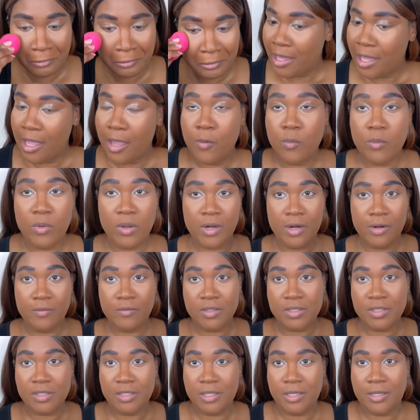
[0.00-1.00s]
And
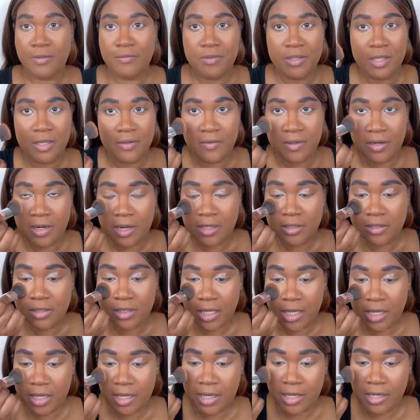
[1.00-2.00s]
whatever's left of it, I'll
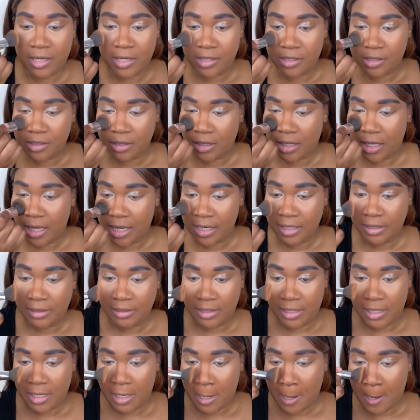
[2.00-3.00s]
take it and
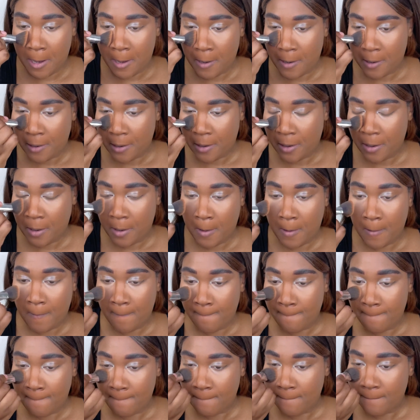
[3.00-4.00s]
lightly
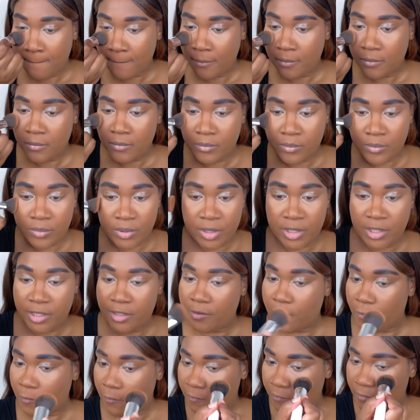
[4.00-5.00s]
put it
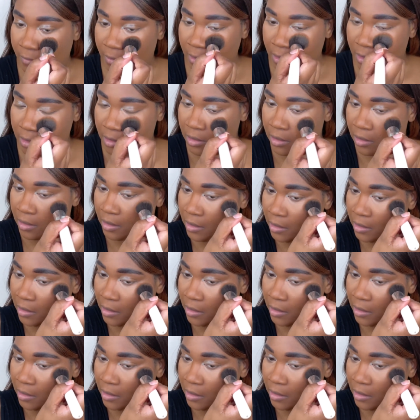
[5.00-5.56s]
over.